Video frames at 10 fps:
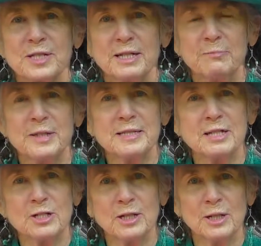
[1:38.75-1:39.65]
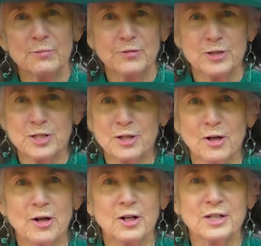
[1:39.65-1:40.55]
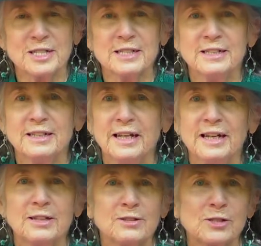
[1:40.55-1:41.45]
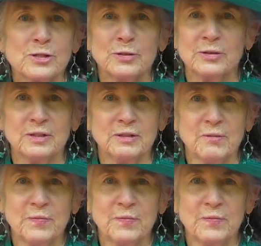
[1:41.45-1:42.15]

can be such a comfort to the heart and the soul.